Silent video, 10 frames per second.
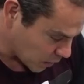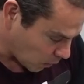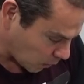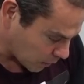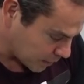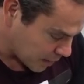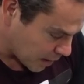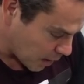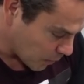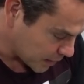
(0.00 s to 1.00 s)
a goal.
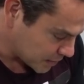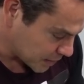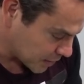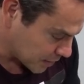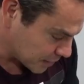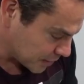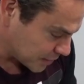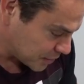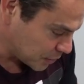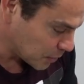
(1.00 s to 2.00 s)
I wanted to earn
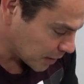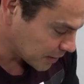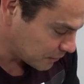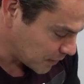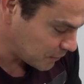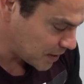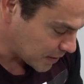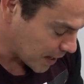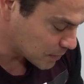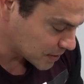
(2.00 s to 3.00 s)

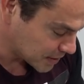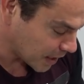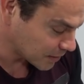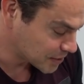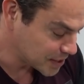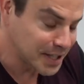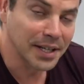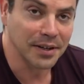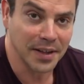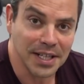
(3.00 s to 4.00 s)
$250,000 a
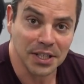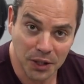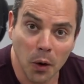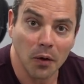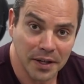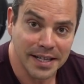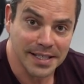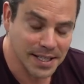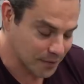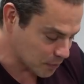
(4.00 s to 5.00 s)
year. That's a goal that I
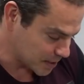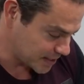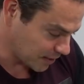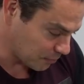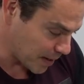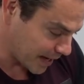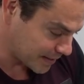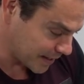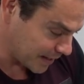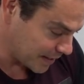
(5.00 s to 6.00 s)
set for myself
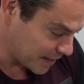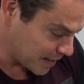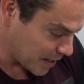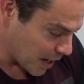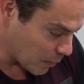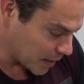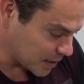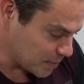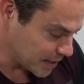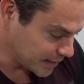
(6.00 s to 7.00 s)
back then. I wanted
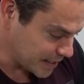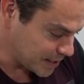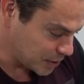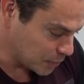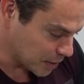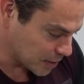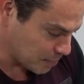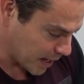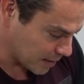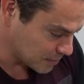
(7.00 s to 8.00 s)
to be a lean 200
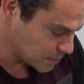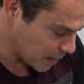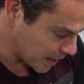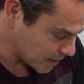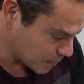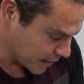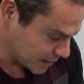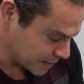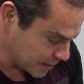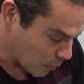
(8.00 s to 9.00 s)
pounds body
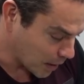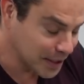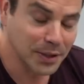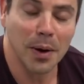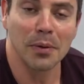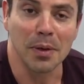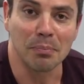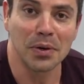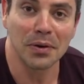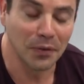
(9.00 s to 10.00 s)
weight. I wanted to go out with a
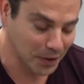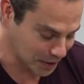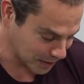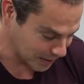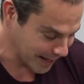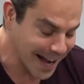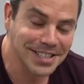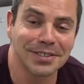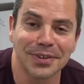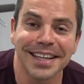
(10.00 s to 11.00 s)
beautiful girl. I
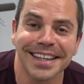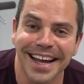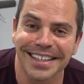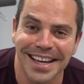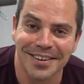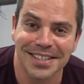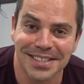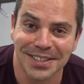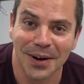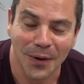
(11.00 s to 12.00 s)
actually written that down as
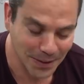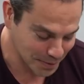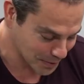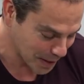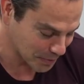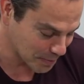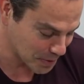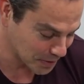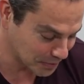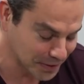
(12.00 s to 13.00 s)
a goal, to go out with a
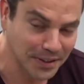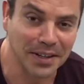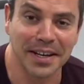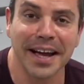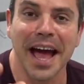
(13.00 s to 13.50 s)
beautiful girl. And I